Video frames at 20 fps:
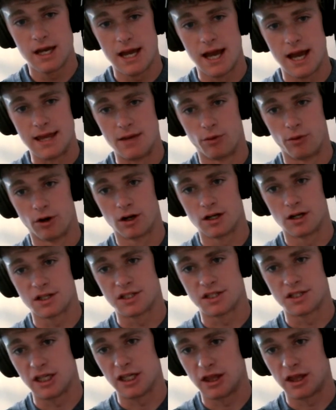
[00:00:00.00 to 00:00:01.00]
And then we're going to
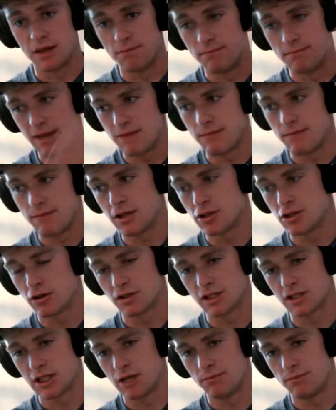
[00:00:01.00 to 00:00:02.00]
see the mid-major
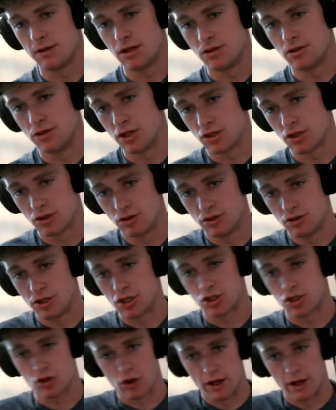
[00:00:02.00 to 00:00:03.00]
is going to be
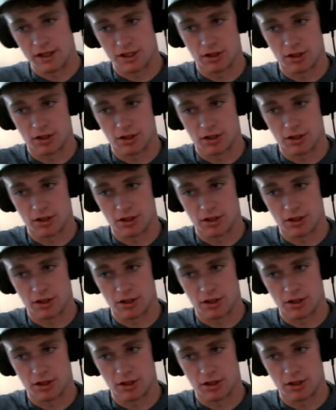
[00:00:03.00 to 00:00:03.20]
destroyed.